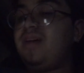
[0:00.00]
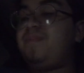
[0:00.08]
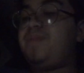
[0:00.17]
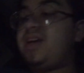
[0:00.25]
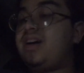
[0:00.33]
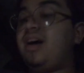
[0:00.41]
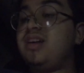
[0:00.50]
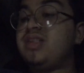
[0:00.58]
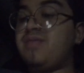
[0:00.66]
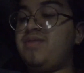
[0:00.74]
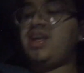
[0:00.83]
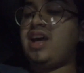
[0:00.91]
Because
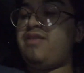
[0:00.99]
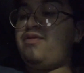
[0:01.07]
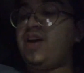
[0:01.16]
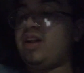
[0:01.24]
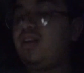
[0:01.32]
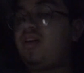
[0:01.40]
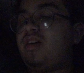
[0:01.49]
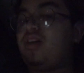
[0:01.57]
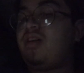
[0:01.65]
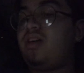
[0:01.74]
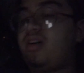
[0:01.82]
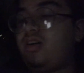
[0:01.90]
of the
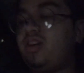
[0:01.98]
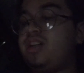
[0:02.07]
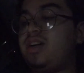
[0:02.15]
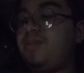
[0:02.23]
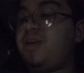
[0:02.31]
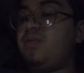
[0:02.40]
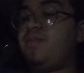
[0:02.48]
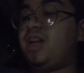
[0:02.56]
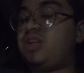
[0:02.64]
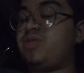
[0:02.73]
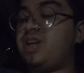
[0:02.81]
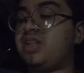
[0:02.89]
FLRW
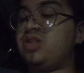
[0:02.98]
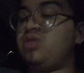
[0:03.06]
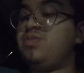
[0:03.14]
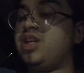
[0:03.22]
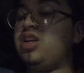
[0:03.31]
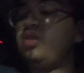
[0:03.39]
metric assumes a